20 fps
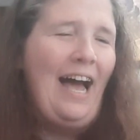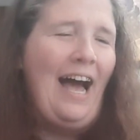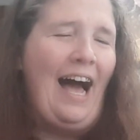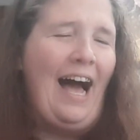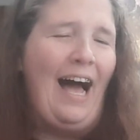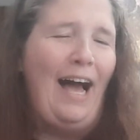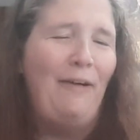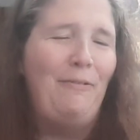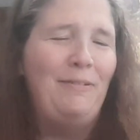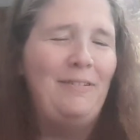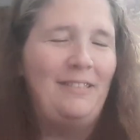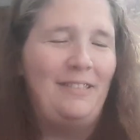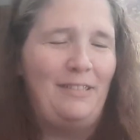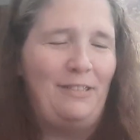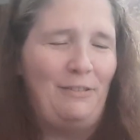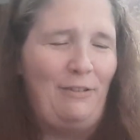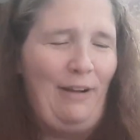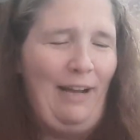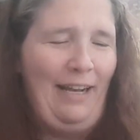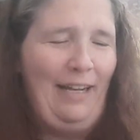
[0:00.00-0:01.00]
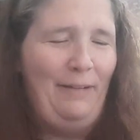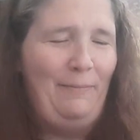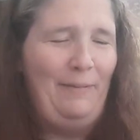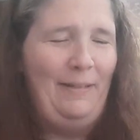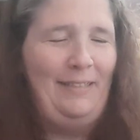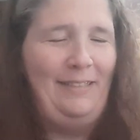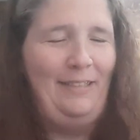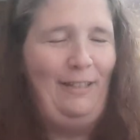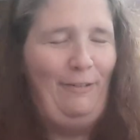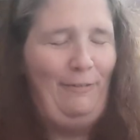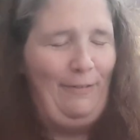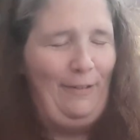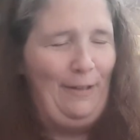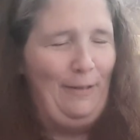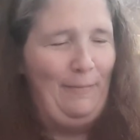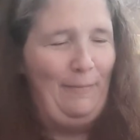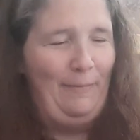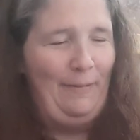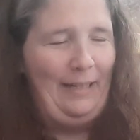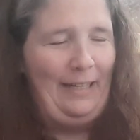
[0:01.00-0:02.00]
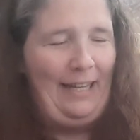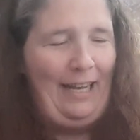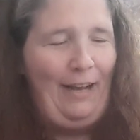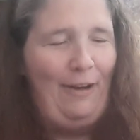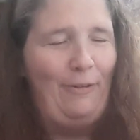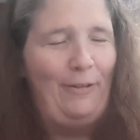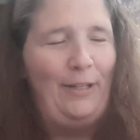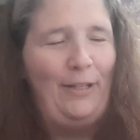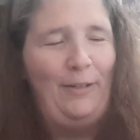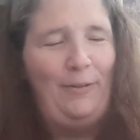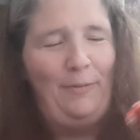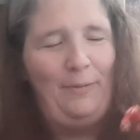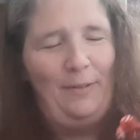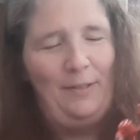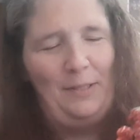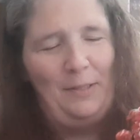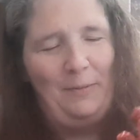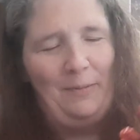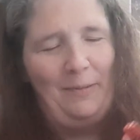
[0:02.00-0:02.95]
I was just cracking myself up like how cute this